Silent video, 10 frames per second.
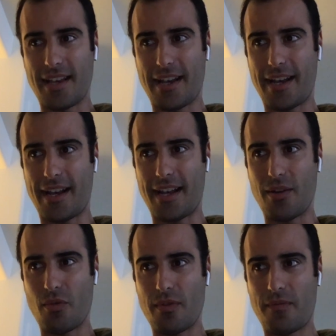
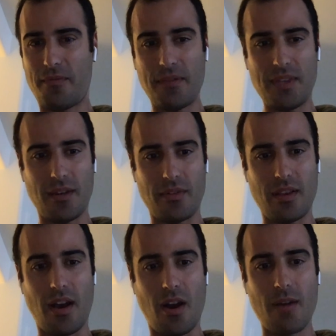
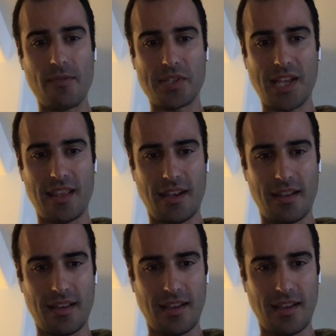Harvard said that